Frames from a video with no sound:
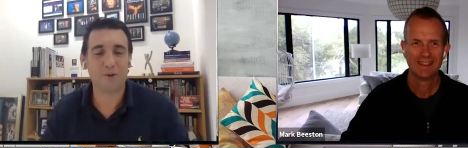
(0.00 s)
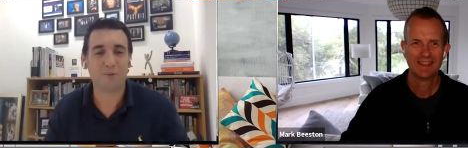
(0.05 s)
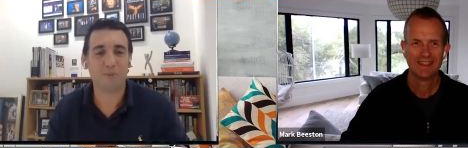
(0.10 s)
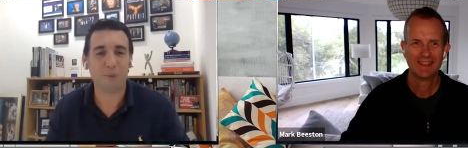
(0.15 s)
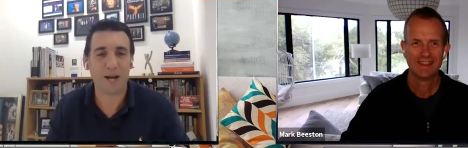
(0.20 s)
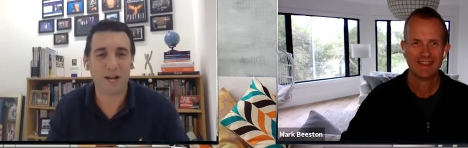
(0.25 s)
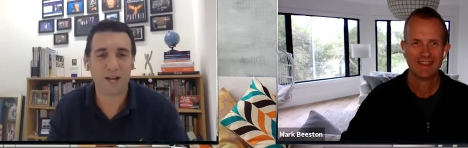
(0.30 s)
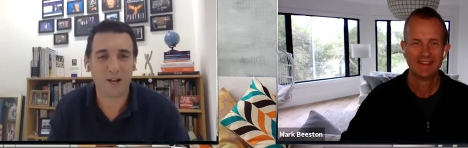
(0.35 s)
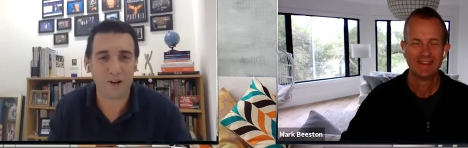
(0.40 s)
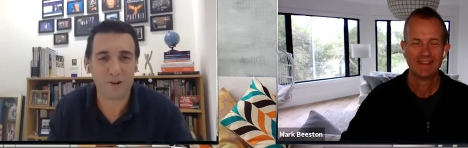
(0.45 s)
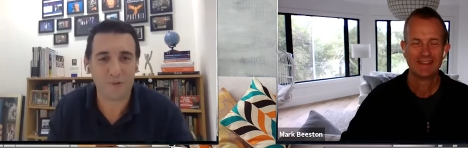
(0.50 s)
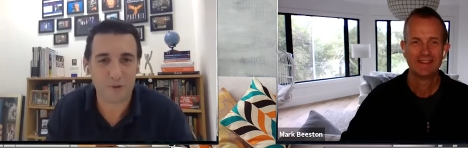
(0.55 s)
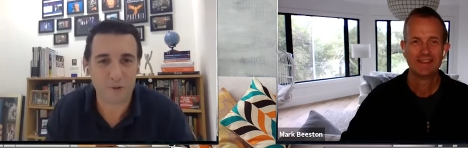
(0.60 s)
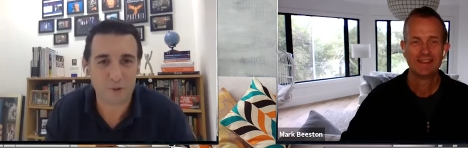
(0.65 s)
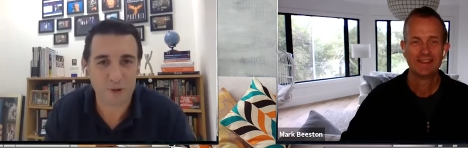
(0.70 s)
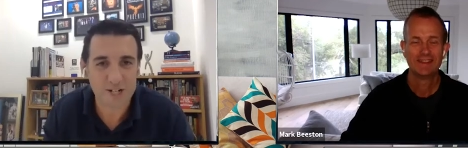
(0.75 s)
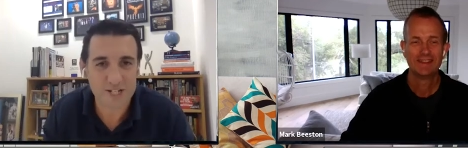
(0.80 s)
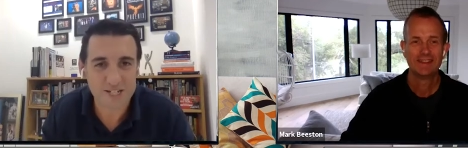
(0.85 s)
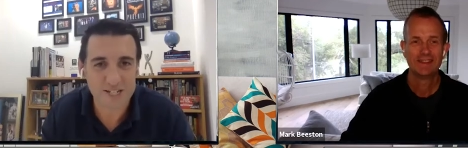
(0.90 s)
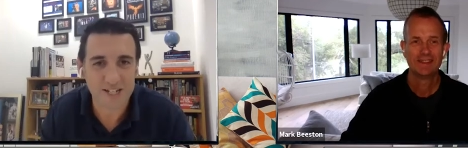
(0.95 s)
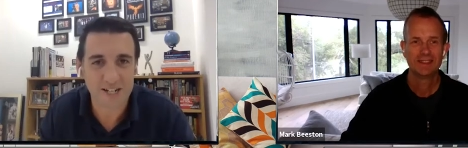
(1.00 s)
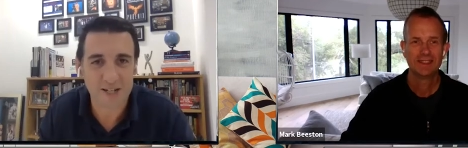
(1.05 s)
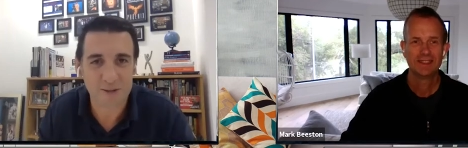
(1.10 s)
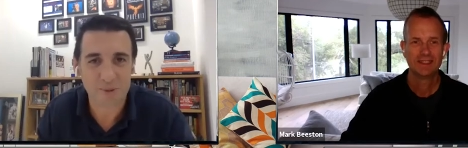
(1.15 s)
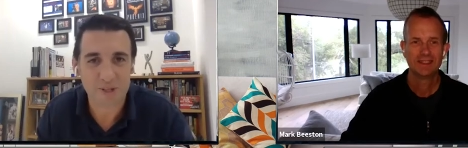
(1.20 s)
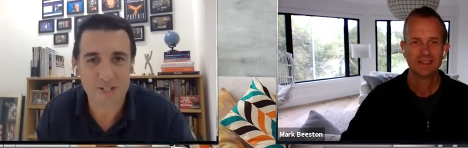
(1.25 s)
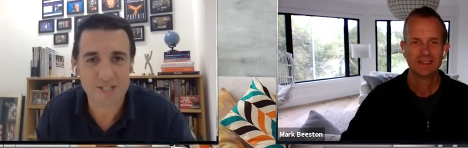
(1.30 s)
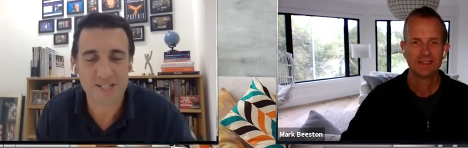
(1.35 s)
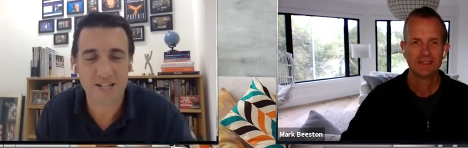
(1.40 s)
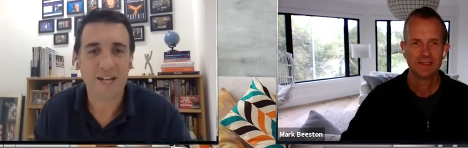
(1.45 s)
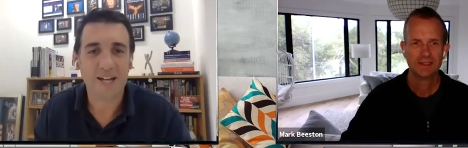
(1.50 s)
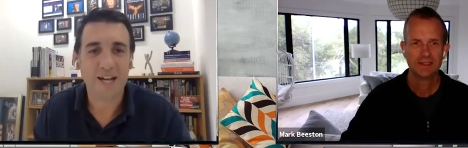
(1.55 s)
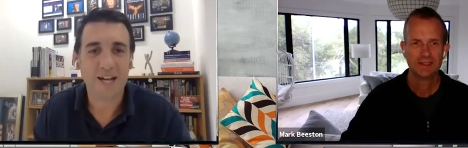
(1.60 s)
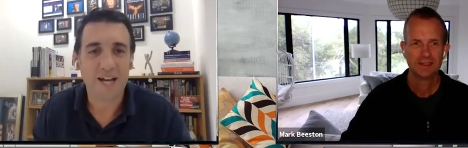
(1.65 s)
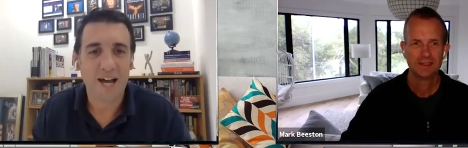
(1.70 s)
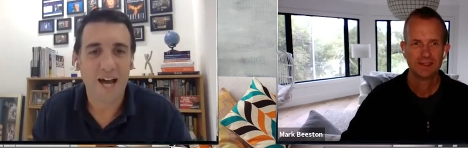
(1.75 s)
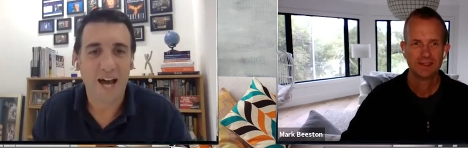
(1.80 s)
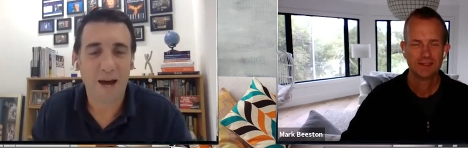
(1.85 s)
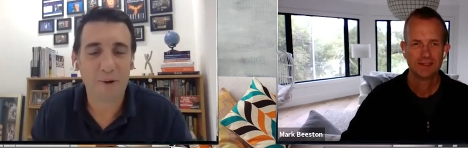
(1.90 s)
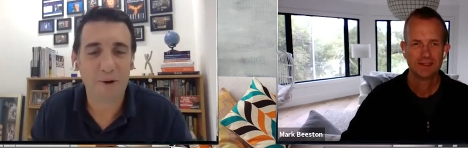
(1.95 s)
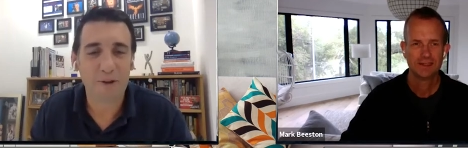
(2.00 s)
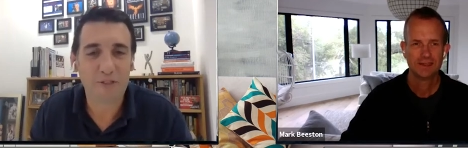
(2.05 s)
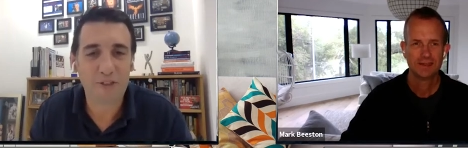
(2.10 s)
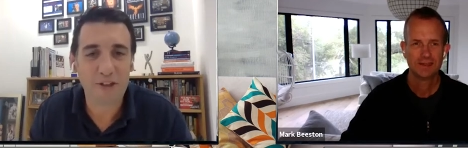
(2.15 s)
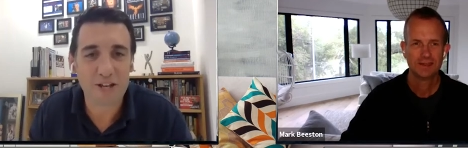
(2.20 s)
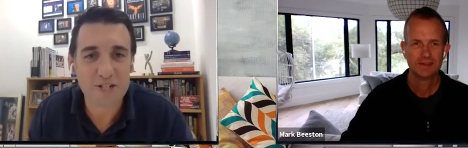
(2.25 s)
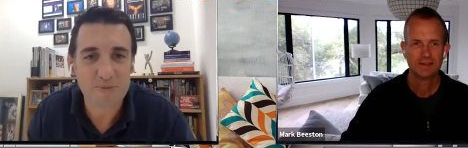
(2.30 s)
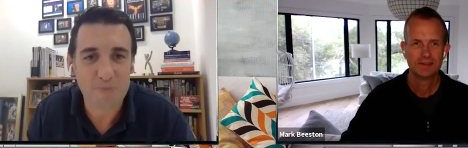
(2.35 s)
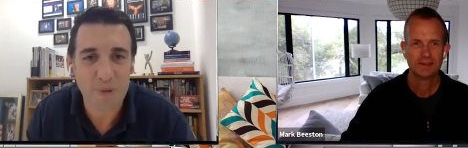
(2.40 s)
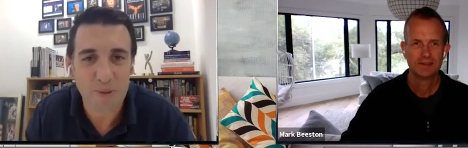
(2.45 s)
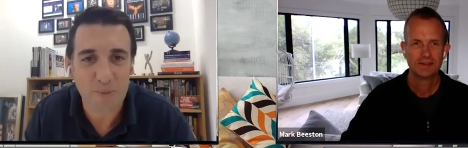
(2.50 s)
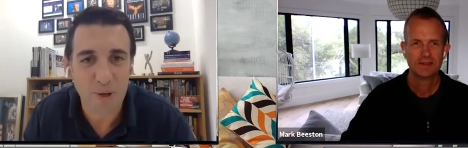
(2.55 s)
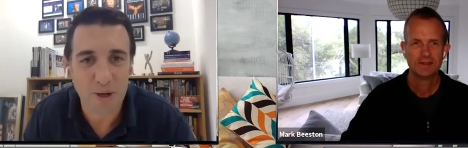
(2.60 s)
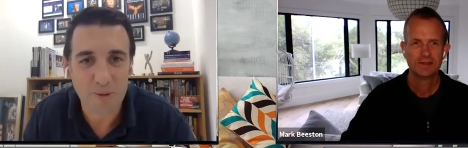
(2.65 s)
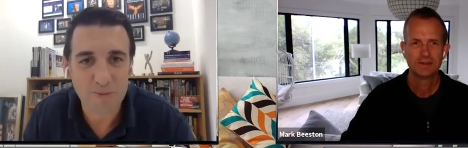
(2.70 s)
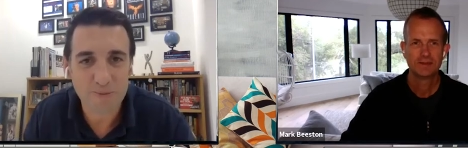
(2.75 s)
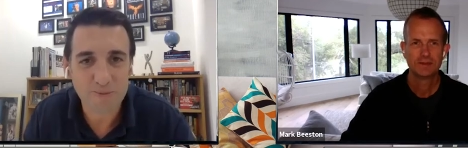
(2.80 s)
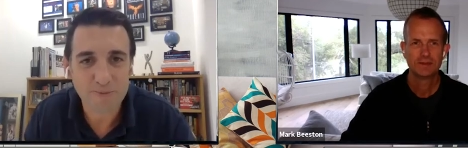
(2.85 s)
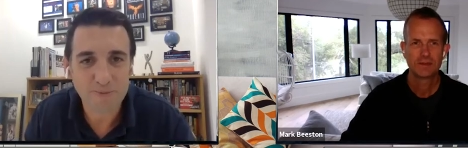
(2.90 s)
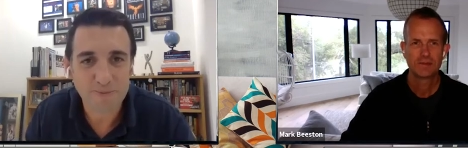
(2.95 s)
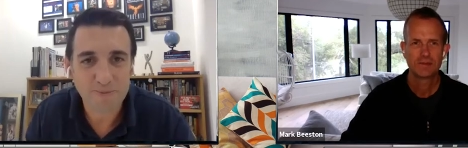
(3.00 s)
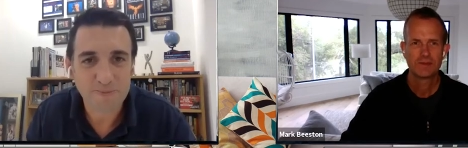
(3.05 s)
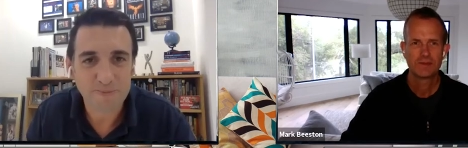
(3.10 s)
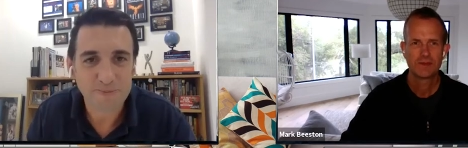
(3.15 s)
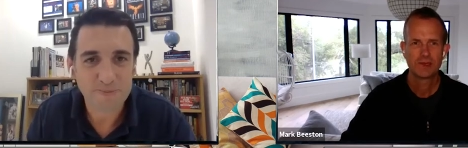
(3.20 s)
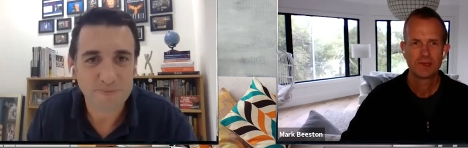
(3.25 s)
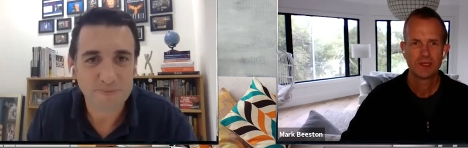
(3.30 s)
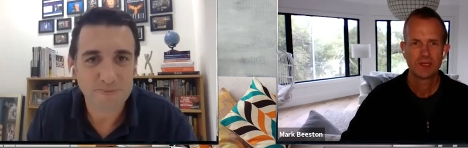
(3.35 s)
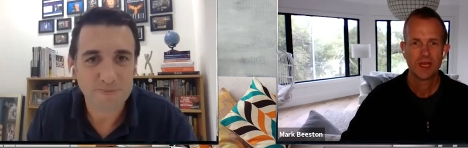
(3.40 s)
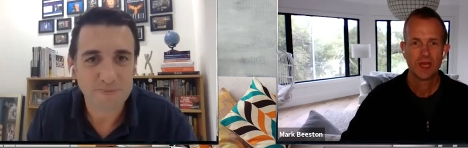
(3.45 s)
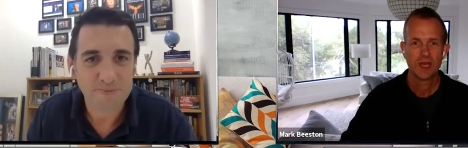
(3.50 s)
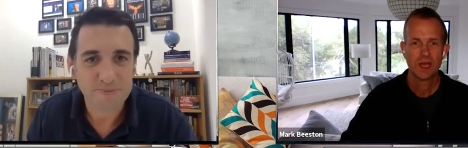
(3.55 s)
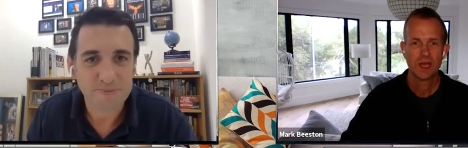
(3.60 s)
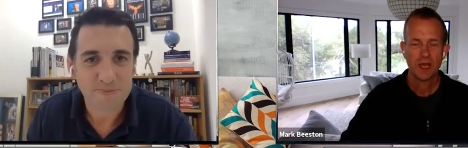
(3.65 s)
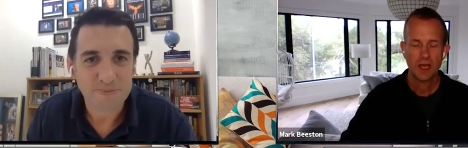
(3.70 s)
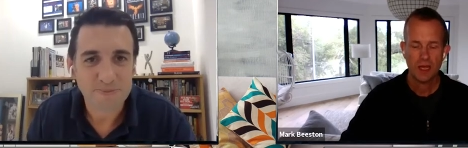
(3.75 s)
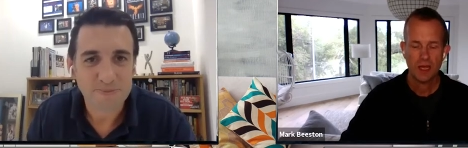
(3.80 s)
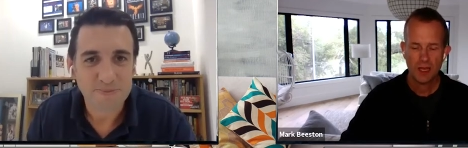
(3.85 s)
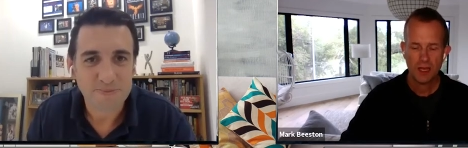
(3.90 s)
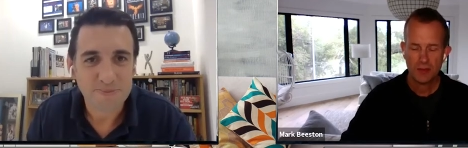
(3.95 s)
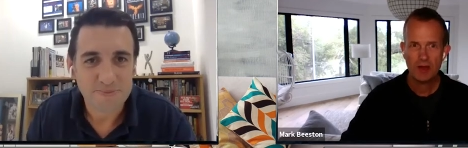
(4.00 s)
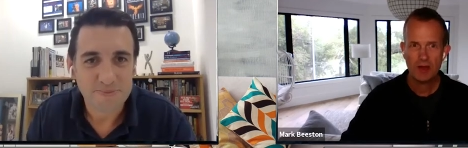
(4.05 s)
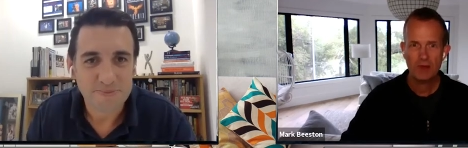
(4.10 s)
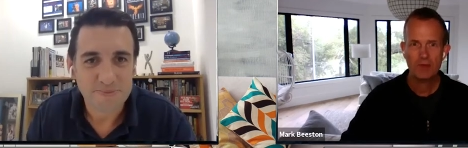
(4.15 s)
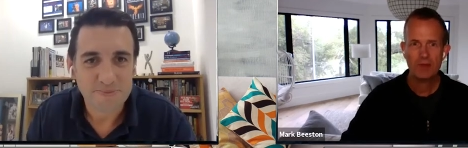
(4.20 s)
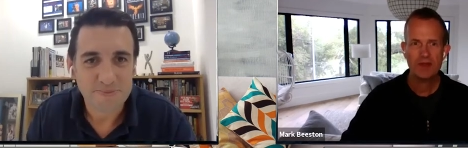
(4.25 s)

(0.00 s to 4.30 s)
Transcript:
Speaker 1: I know you were back over recently, but how are things? Been well? been